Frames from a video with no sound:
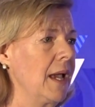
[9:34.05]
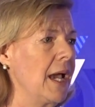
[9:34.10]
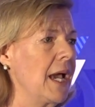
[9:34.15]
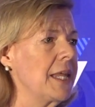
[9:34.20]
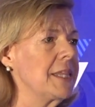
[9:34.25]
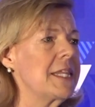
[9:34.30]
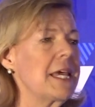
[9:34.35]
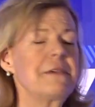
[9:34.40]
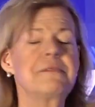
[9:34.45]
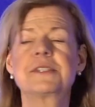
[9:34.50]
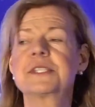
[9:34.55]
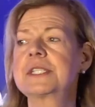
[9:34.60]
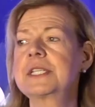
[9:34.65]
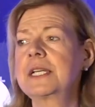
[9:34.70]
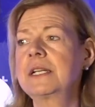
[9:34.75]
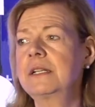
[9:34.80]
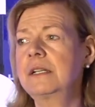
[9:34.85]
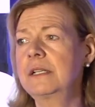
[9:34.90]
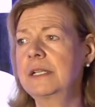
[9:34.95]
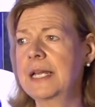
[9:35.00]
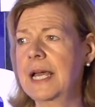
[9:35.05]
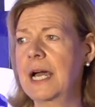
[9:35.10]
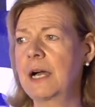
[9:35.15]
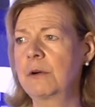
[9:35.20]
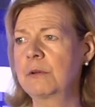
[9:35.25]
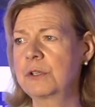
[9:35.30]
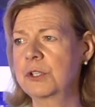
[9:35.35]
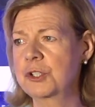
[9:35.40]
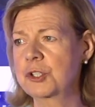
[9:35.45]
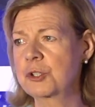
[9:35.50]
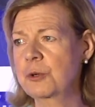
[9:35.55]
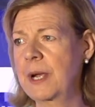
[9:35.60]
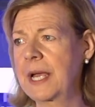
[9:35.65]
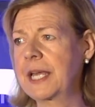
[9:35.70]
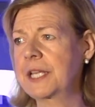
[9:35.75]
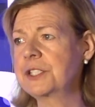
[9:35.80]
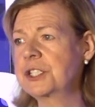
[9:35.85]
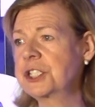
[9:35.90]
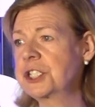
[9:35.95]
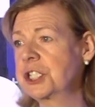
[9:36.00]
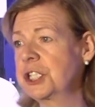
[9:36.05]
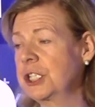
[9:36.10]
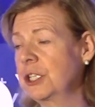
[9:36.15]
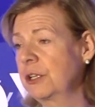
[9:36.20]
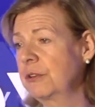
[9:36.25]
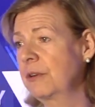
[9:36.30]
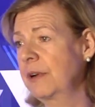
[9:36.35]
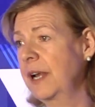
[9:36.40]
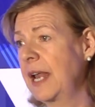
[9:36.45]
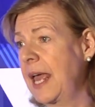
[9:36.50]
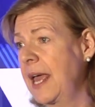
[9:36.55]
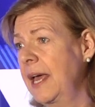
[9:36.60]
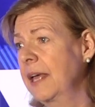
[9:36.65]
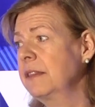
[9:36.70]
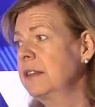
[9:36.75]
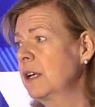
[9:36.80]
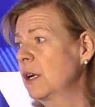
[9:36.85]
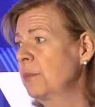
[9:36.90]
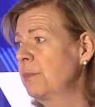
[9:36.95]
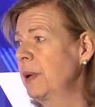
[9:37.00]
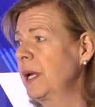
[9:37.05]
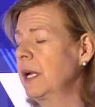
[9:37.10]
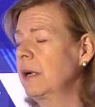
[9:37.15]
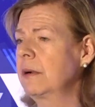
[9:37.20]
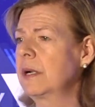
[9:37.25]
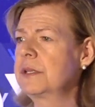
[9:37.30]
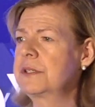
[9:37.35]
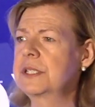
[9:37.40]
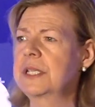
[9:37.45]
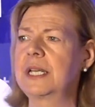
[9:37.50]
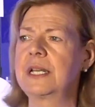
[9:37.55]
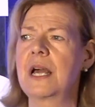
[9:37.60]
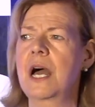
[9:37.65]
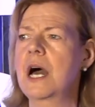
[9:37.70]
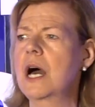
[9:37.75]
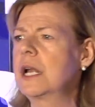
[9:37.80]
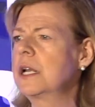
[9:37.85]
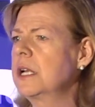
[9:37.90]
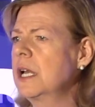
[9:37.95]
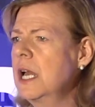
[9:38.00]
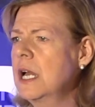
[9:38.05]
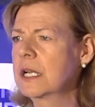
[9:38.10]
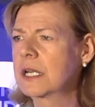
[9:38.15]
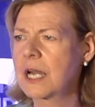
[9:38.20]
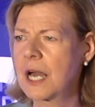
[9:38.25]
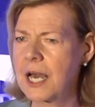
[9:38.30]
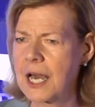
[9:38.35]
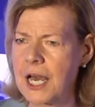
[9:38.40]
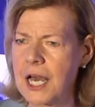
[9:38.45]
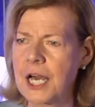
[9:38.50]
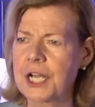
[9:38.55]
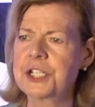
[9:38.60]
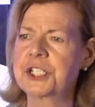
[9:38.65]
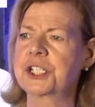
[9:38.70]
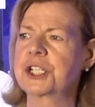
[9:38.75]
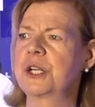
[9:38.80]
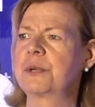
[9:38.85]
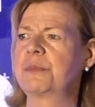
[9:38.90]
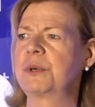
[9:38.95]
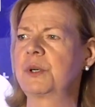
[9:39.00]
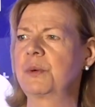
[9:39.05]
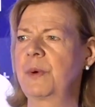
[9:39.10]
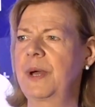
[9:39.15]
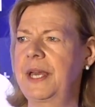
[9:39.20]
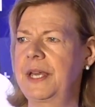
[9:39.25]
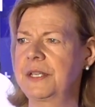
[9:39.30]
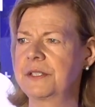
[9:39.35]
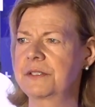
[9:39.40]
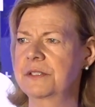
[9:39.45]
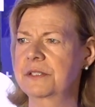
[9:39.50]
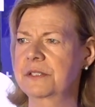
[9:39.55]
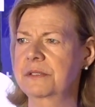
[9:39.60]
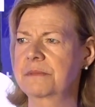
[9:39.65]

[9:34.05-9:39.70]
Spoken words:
And they've singled out trans children and their parents in unconscionable ways.